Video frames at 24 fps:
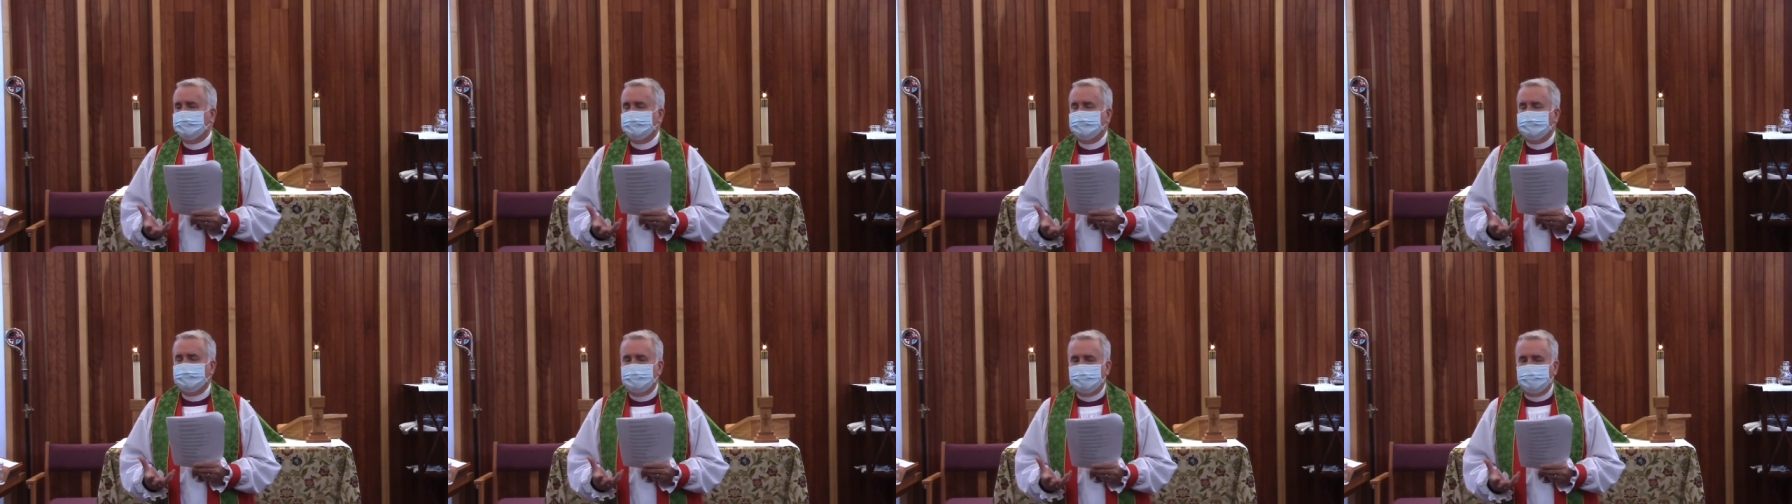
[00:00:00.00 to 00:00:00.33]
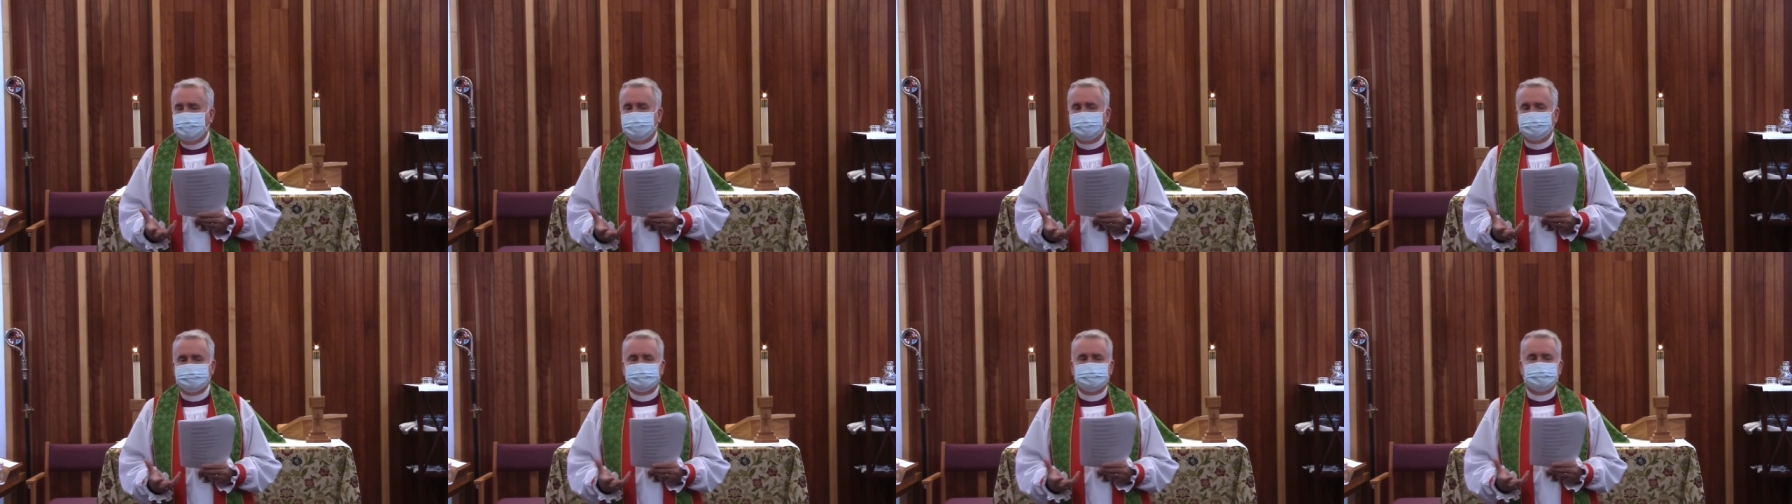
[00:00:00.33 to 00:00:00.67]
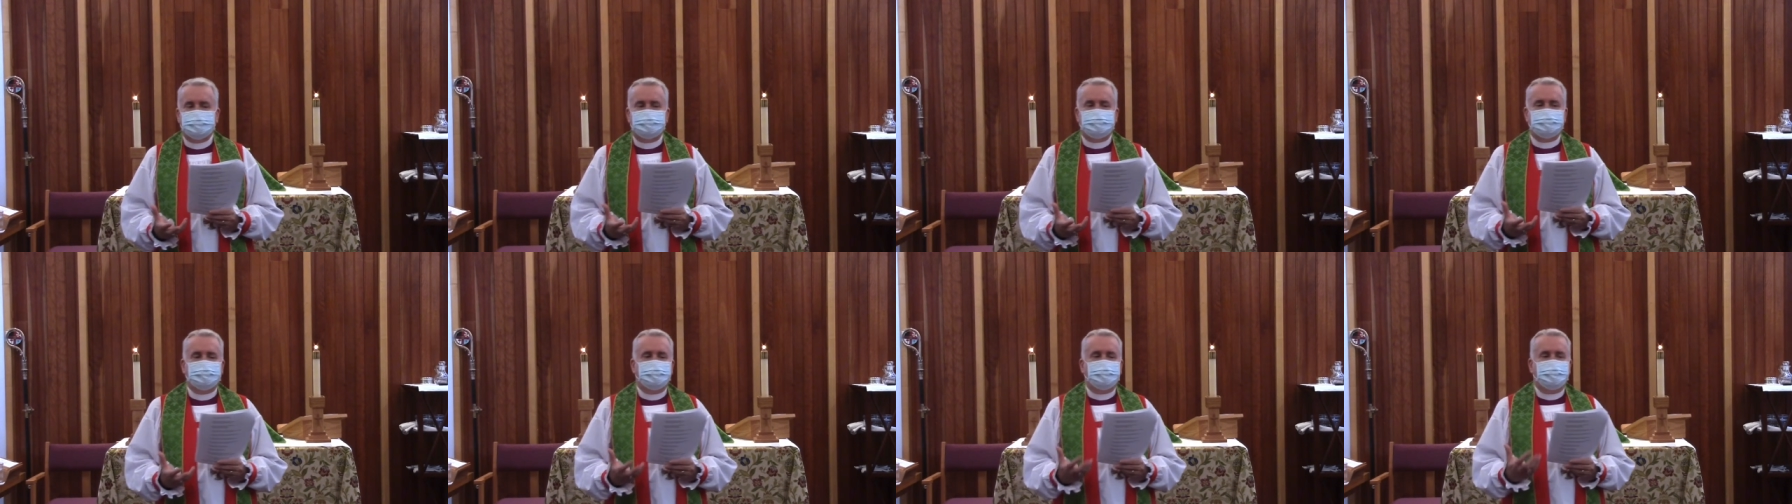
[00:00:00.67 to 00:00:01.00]
It has
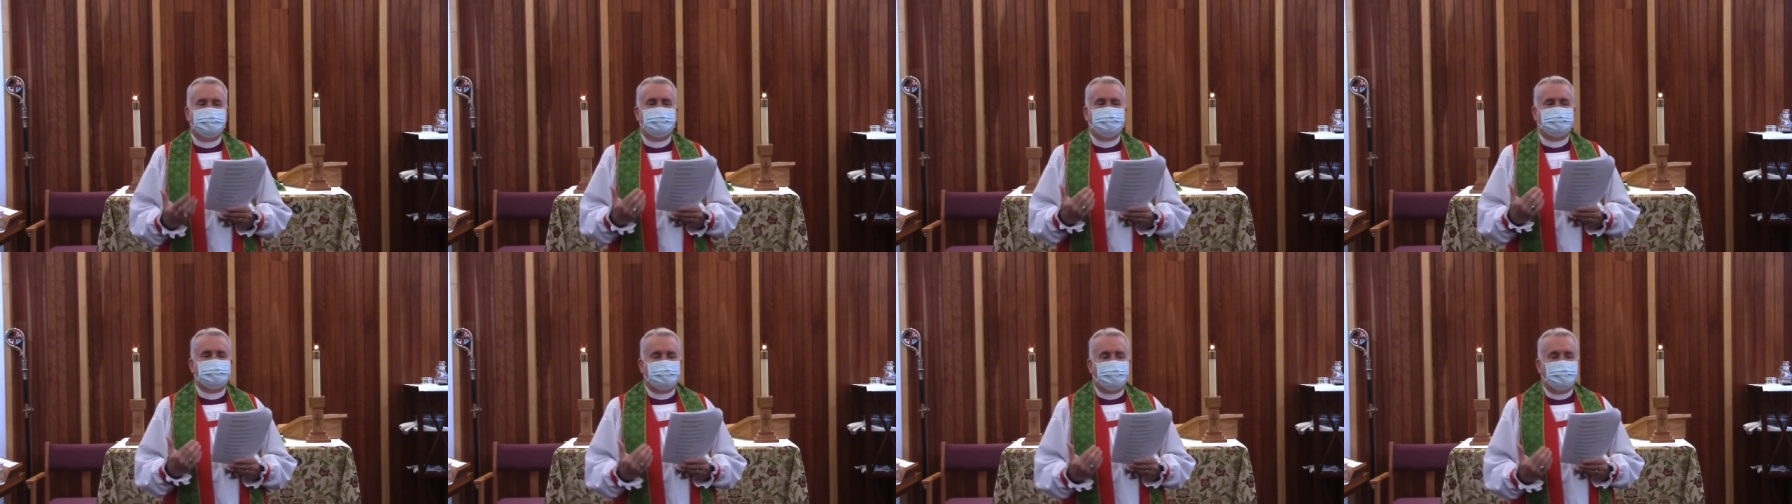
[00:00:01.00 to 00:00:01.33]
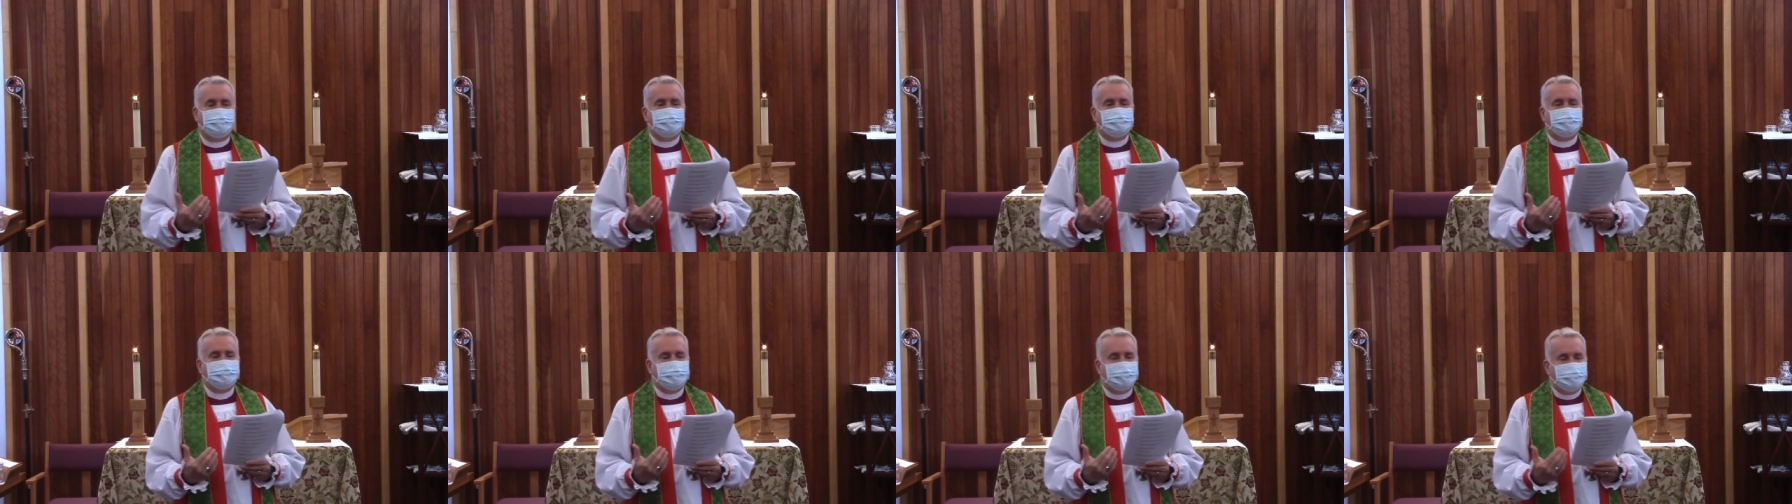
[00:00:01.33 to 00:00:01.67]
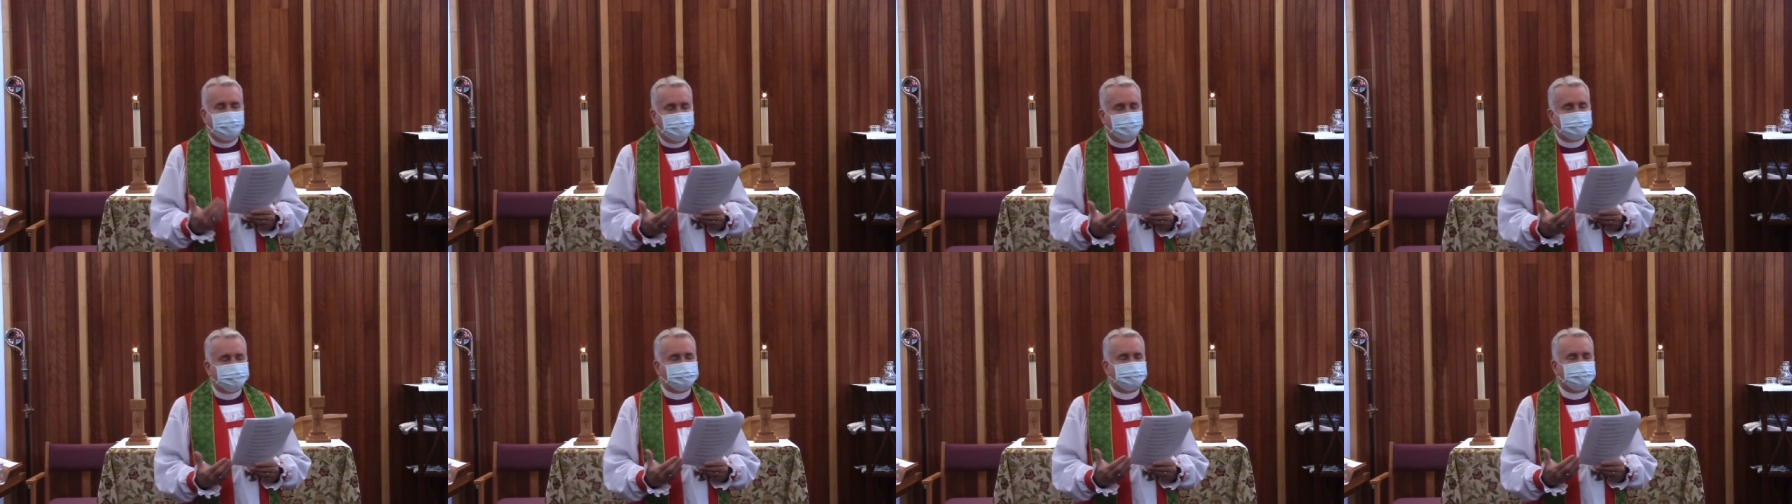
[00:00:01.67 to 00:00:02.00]
to do with going
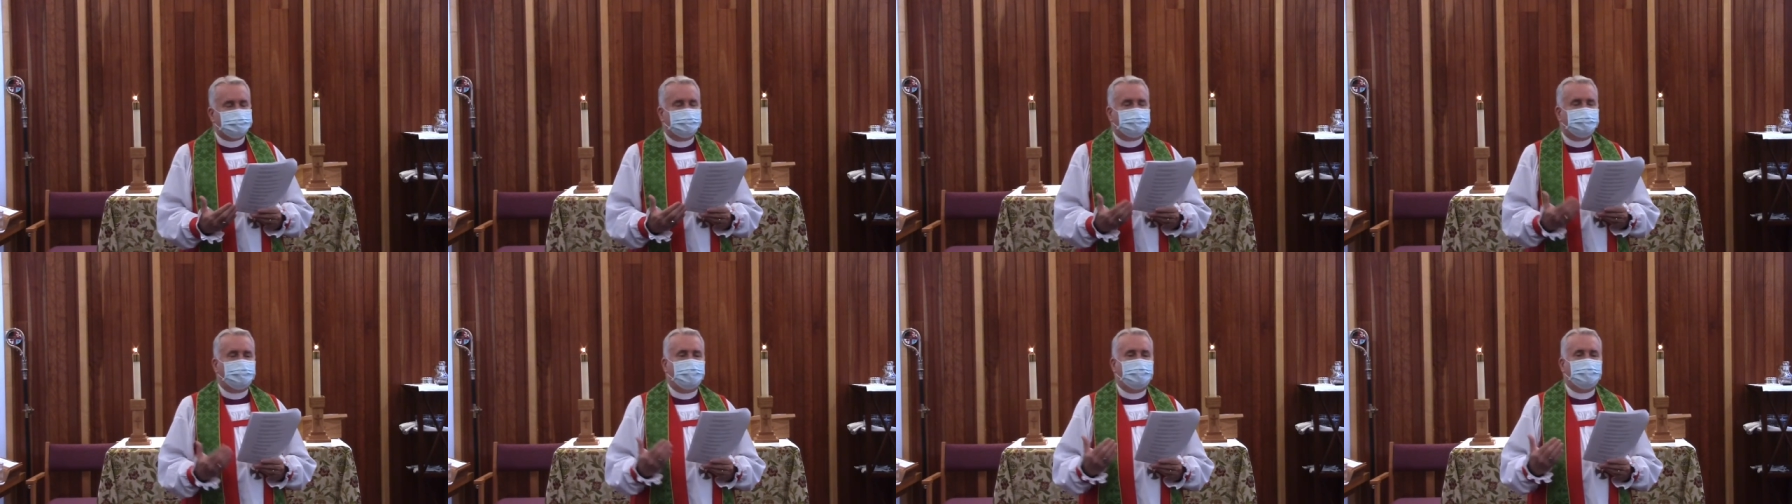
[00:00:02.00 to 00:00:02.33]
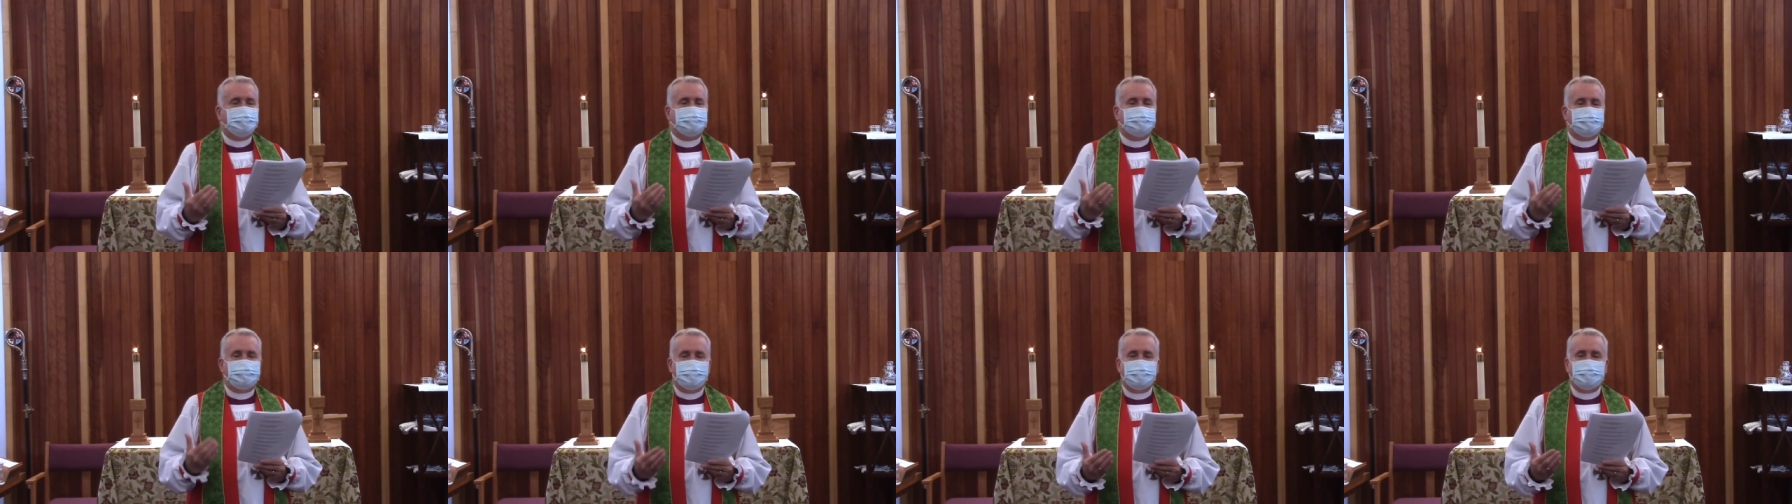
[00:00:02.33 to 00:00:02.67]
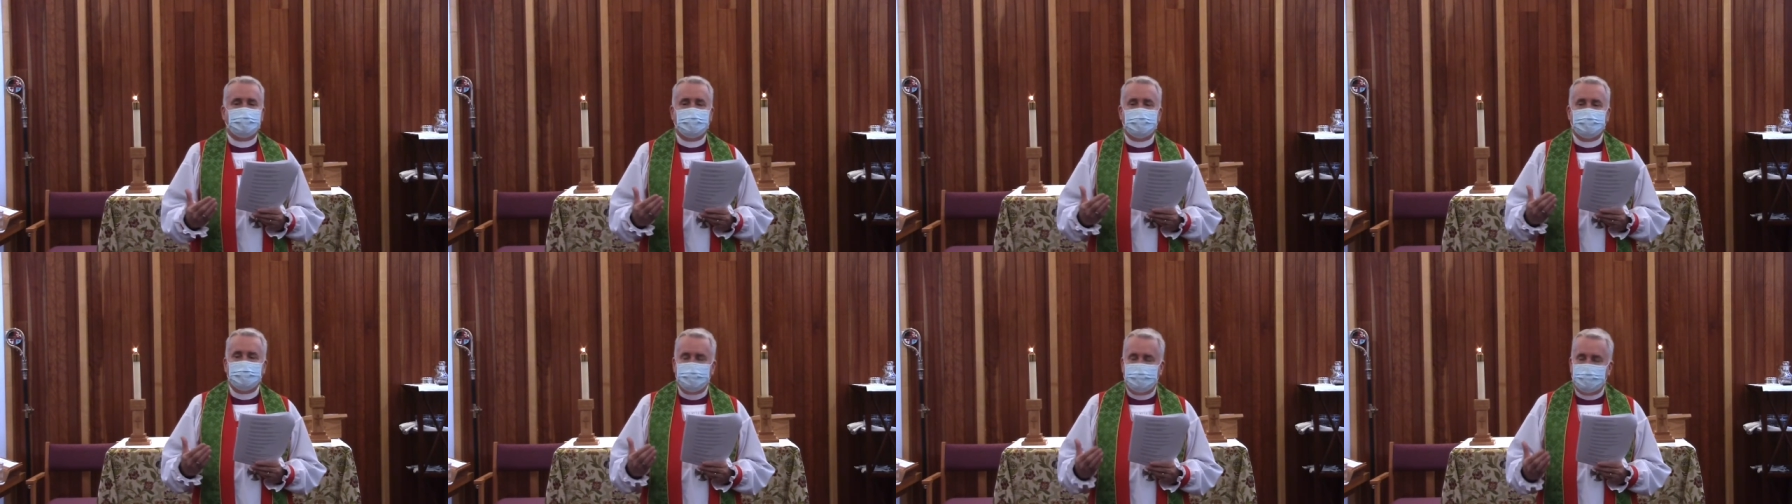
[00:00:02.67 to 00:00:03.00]
the extra mile
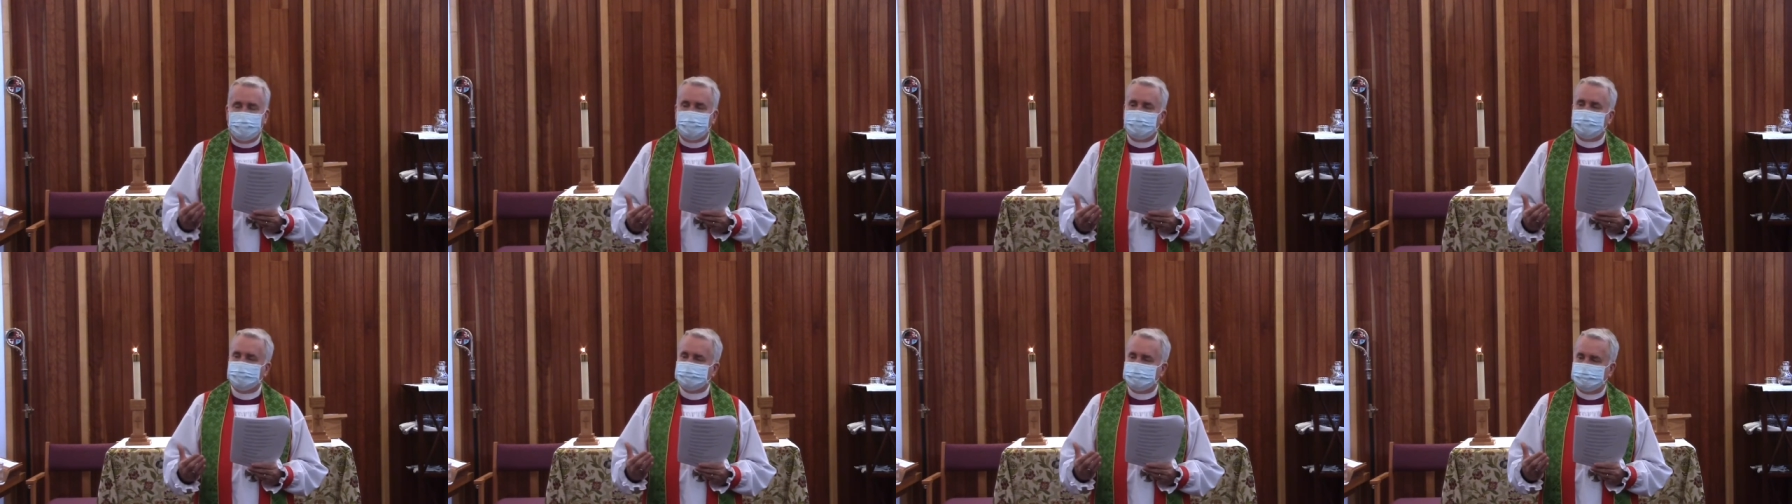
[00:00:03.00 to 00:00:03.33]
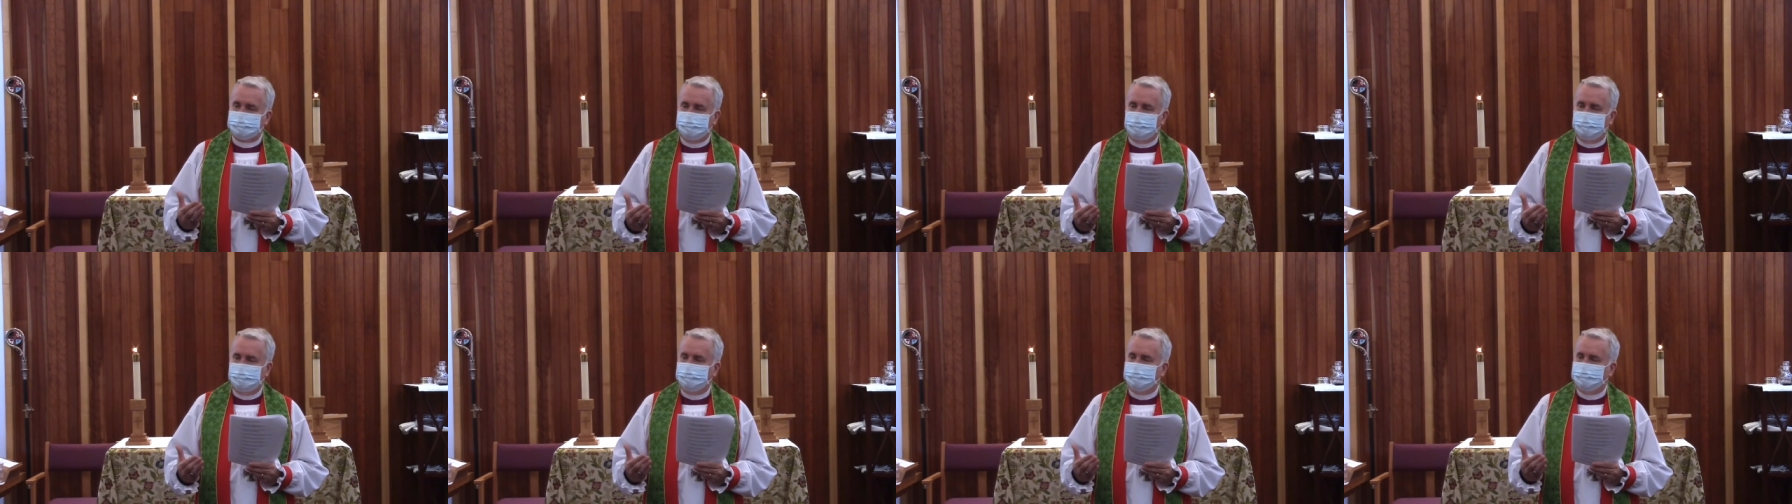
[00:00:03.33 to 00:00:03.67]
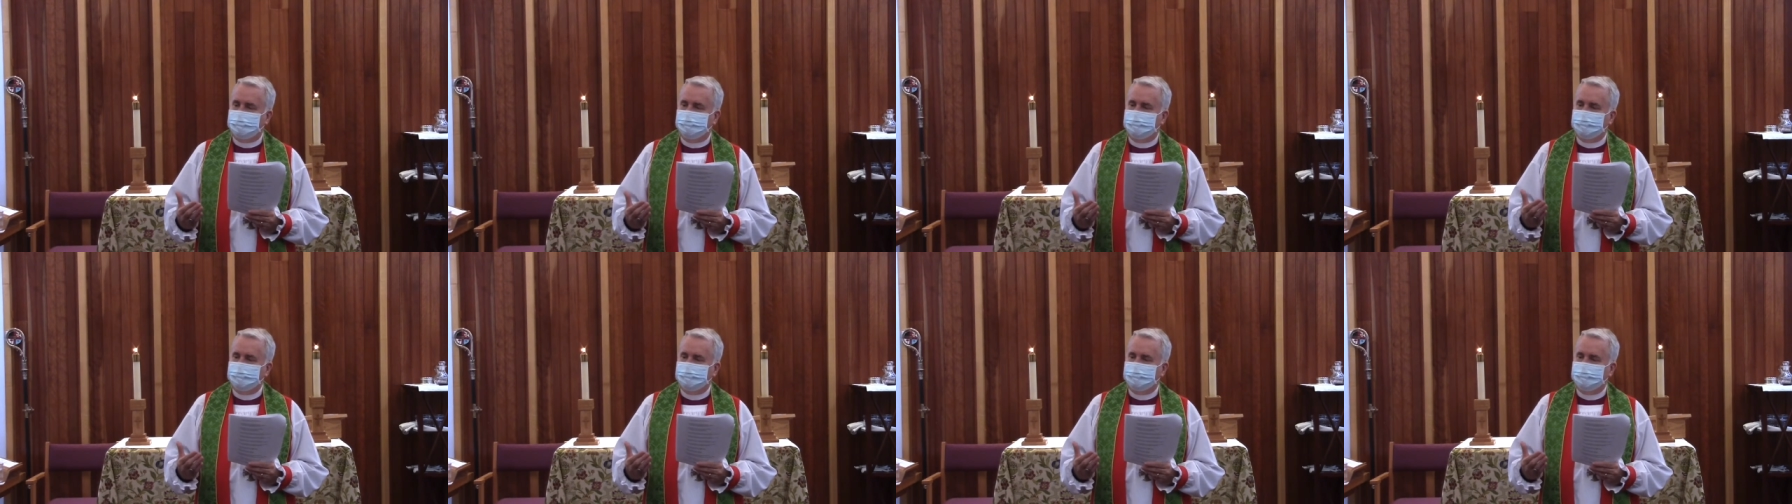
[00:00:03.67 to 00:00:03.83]
for their sake,